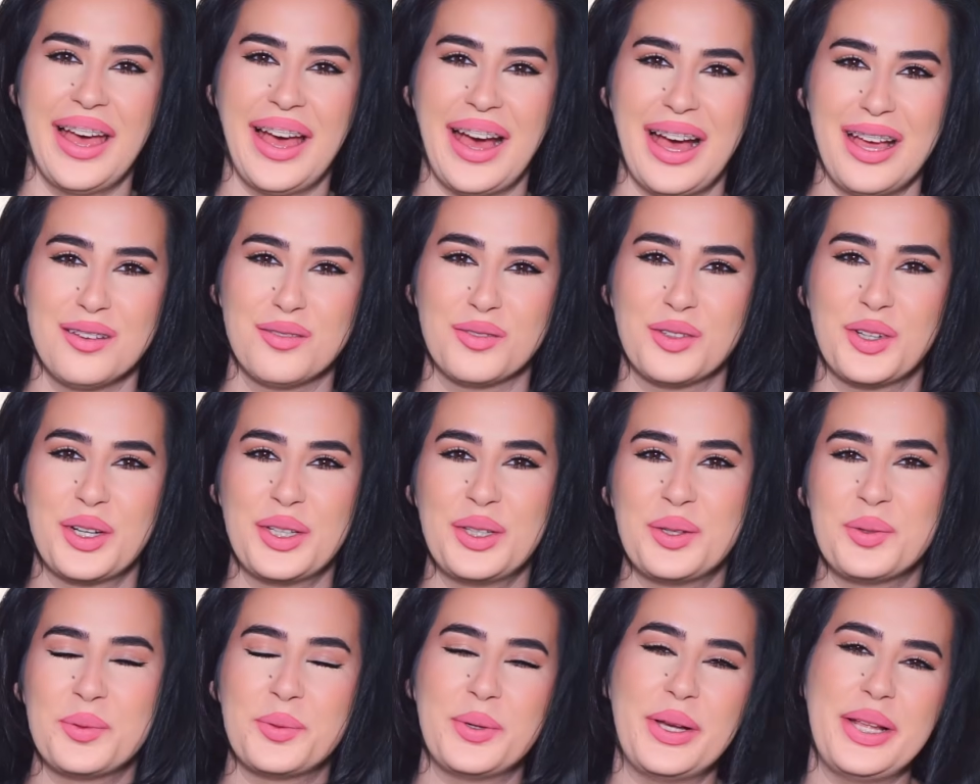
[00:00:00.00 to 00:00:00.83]
Hi everyone
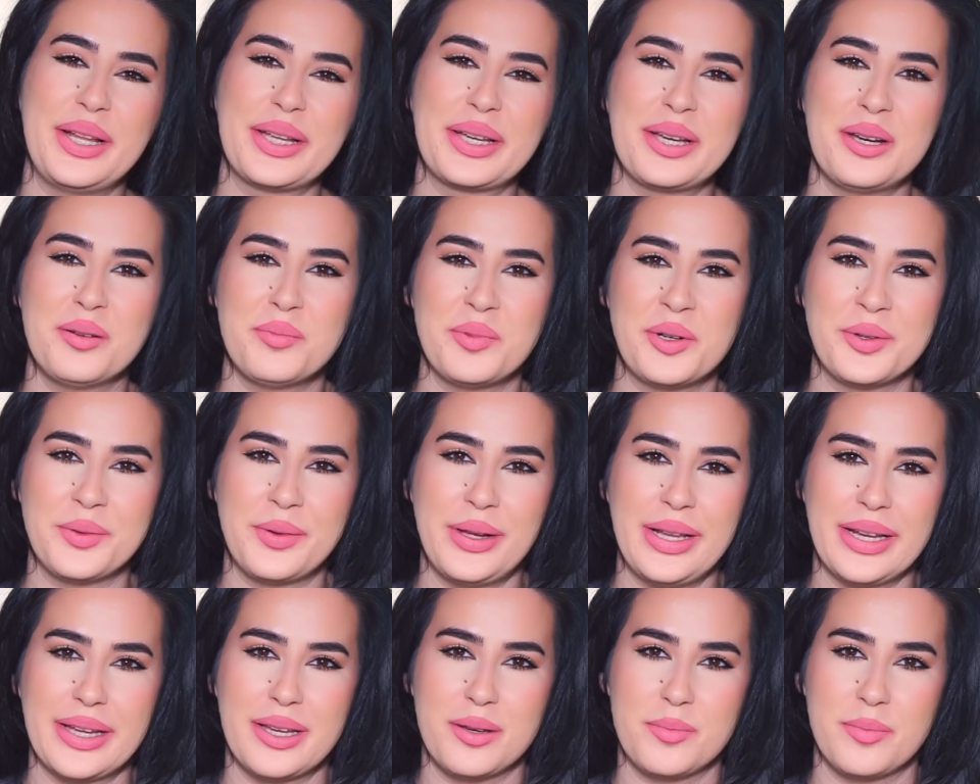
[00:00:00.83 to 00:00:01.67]
and
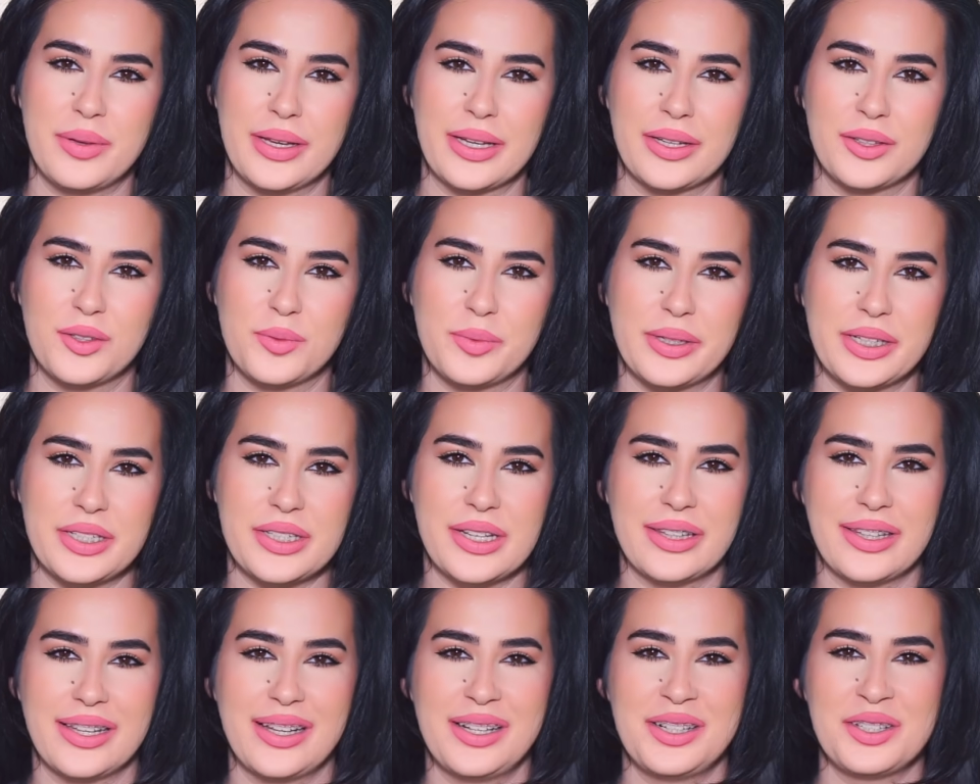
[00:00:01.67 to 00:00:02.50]
welcome back to my
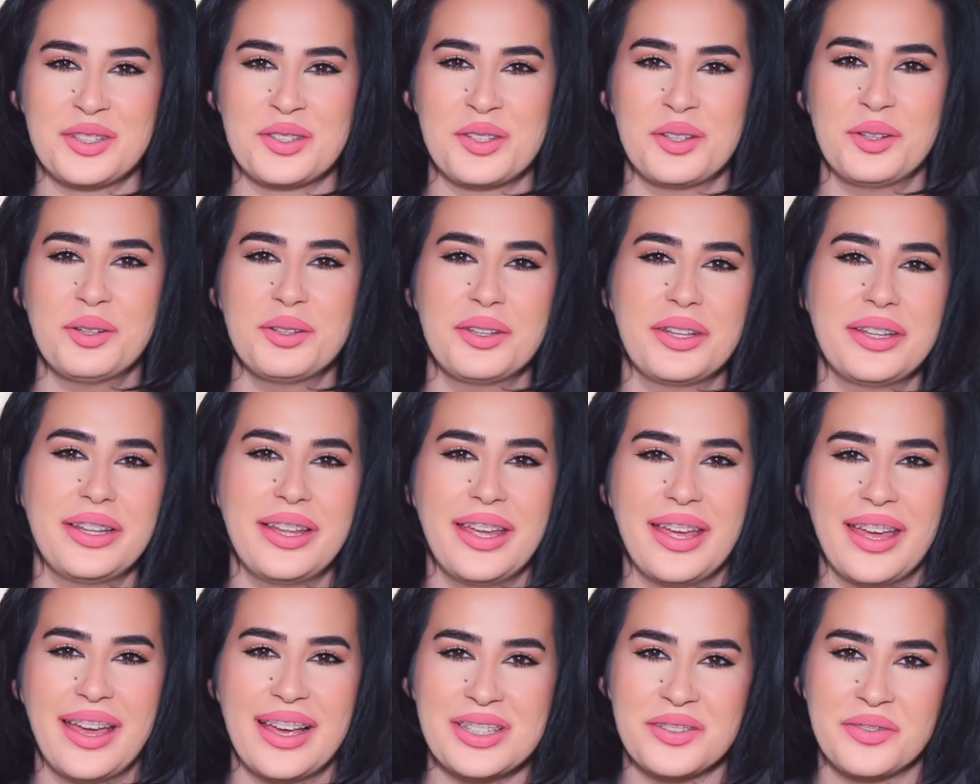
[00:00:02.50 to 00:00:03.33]
channel. So the
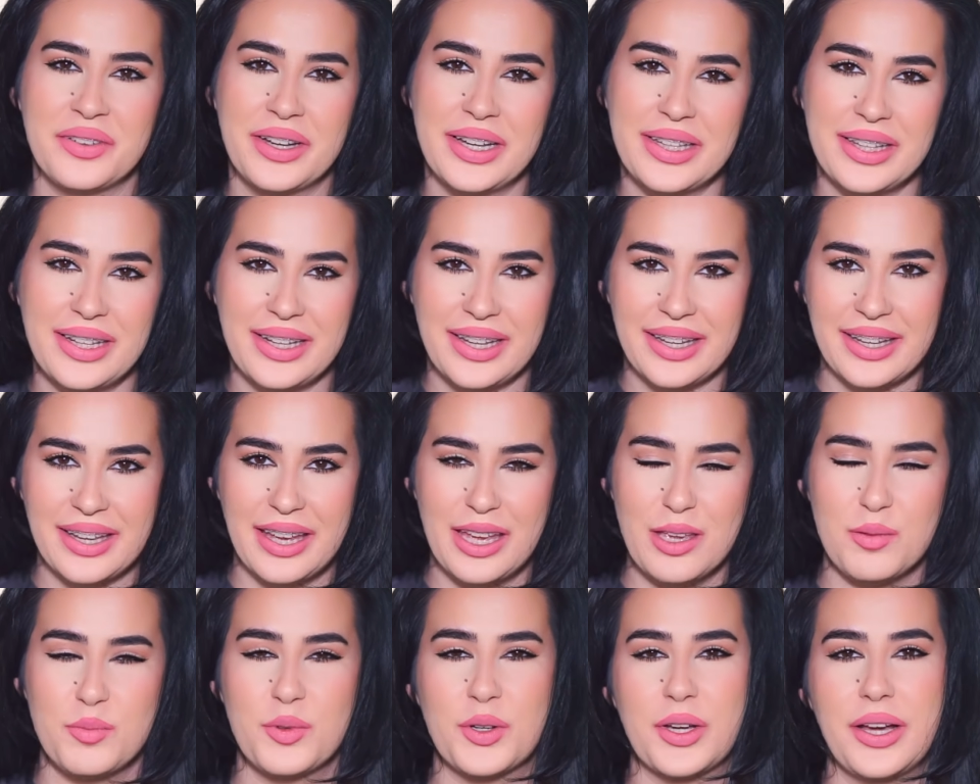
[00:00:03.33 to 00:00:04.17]
day has finally
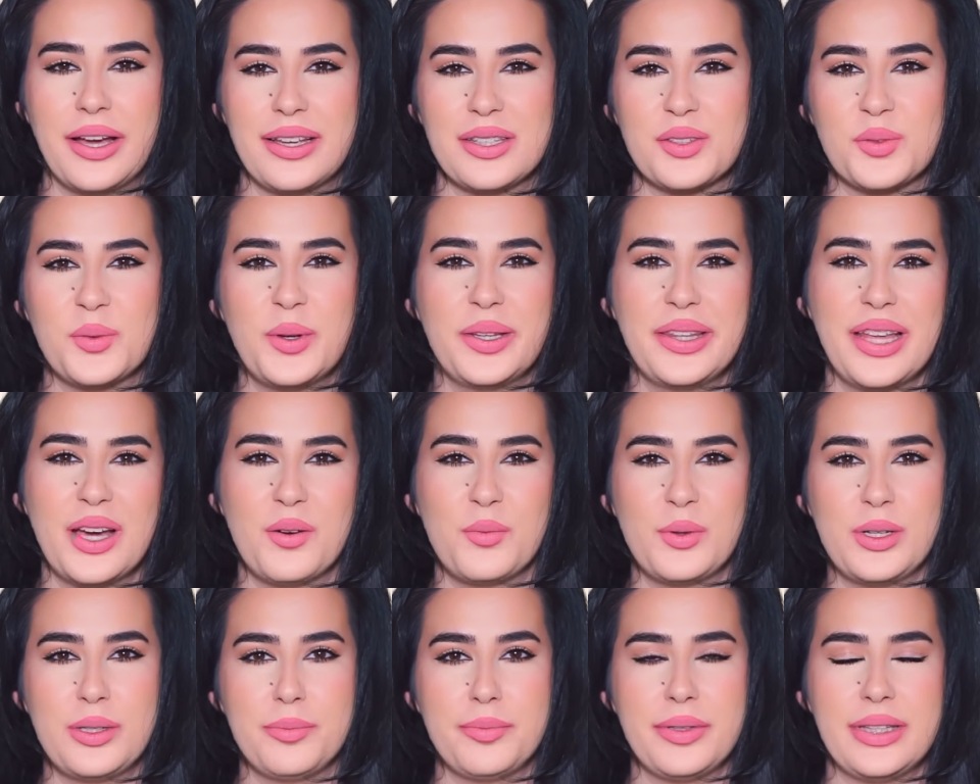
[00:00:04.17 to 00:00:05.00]
came, you guys, when I
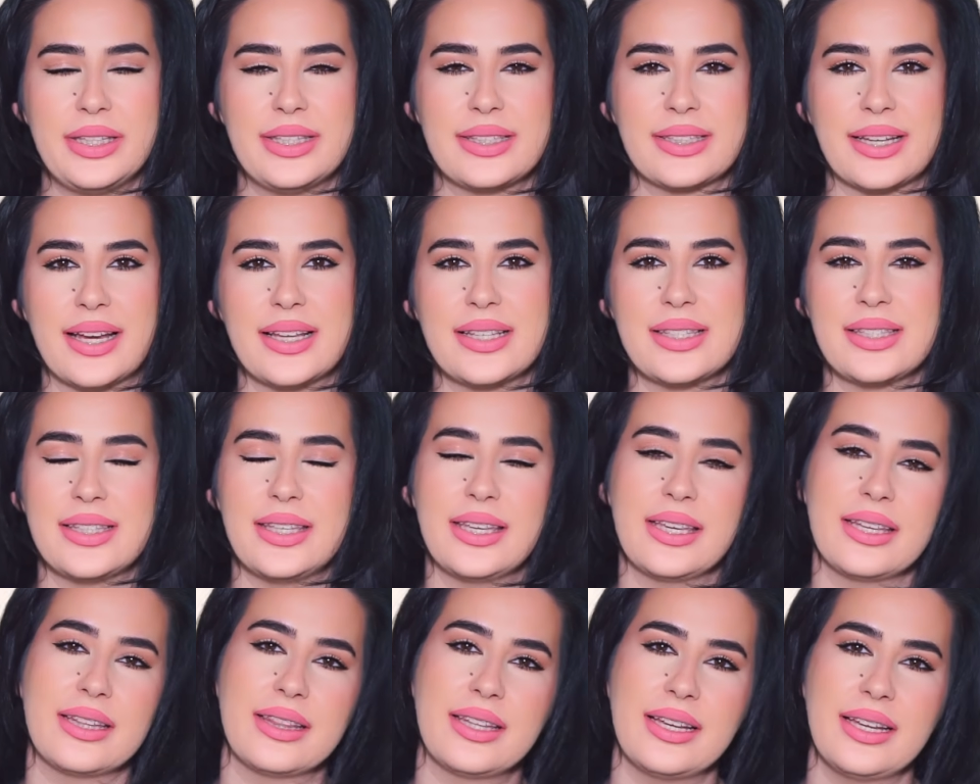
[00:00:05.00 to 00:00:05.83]
will be
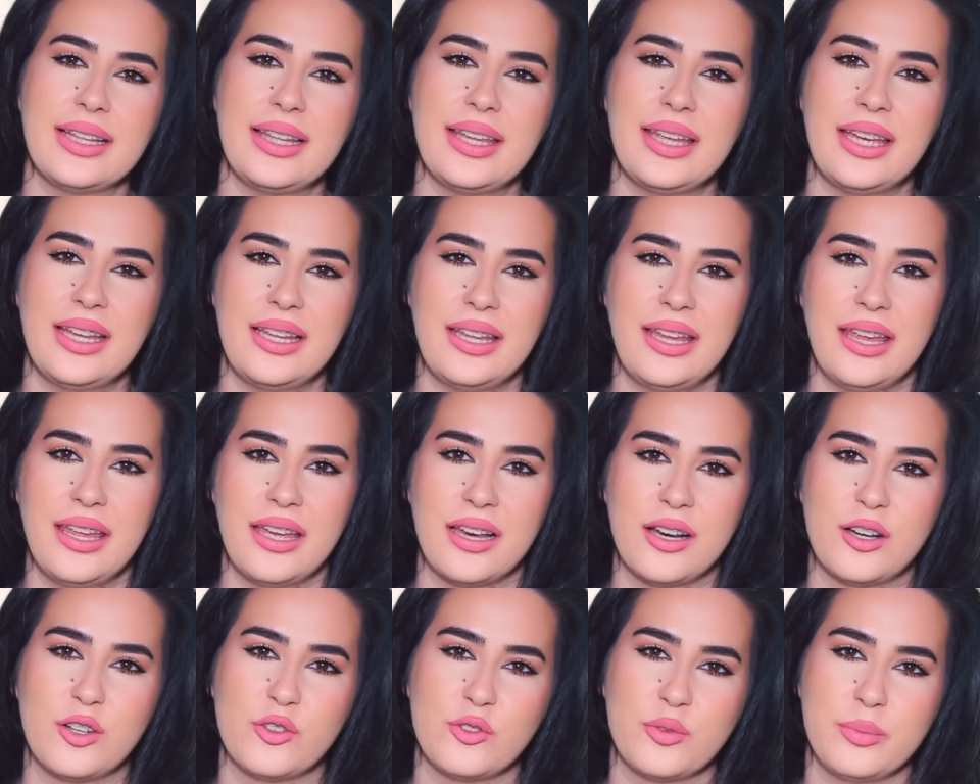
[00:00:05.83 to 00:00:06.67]
discussing the DNA
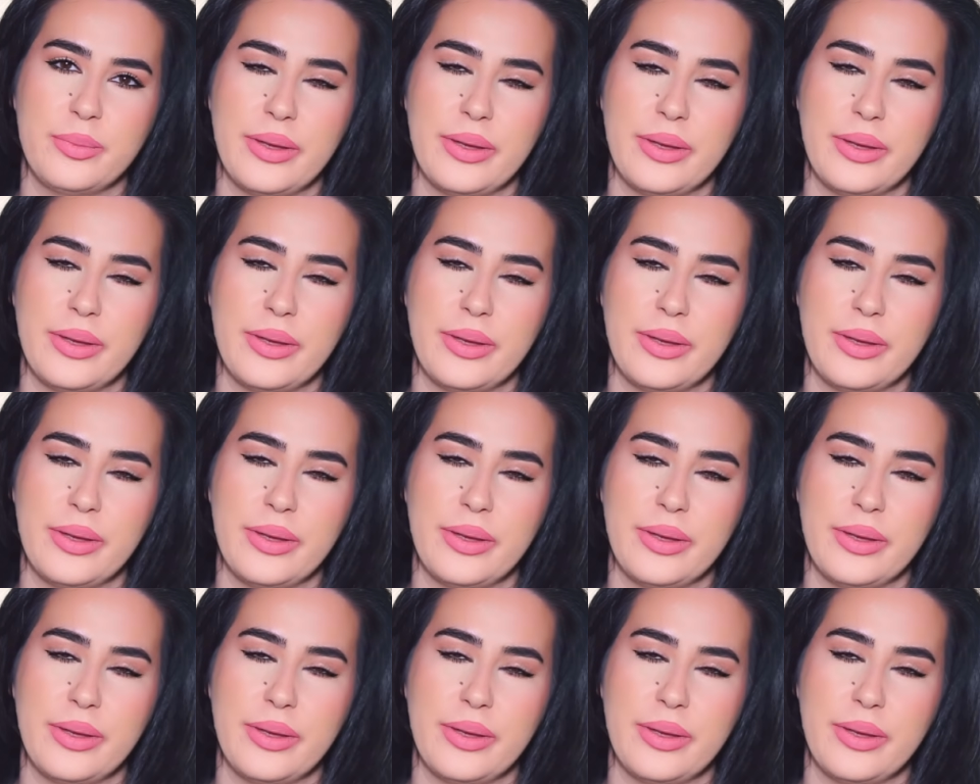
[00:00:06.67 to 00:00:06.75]
of